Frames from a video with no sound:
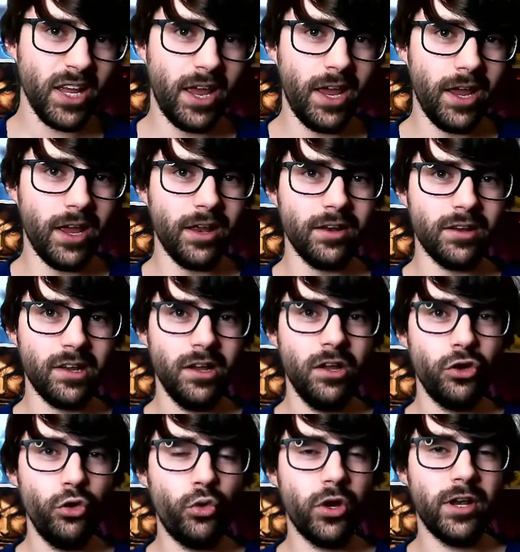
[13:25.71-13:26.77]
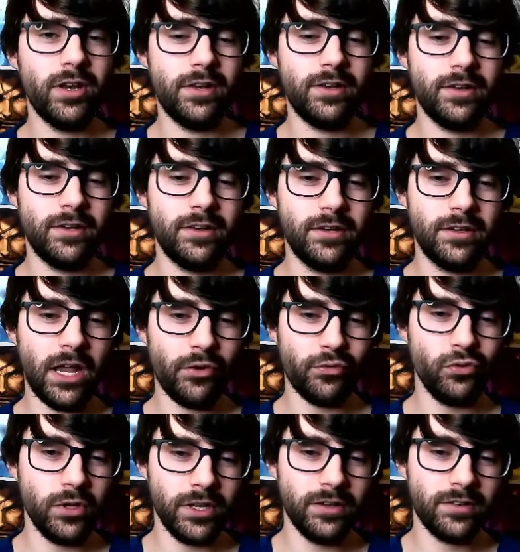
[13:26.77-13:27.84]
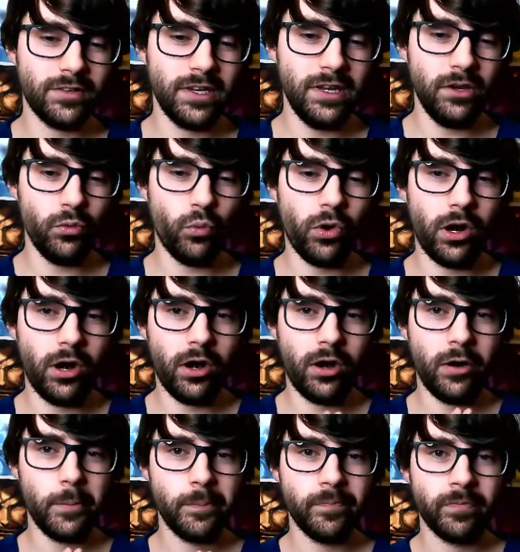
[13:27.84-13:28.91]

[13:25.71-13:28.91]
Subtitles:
And you can definitely see where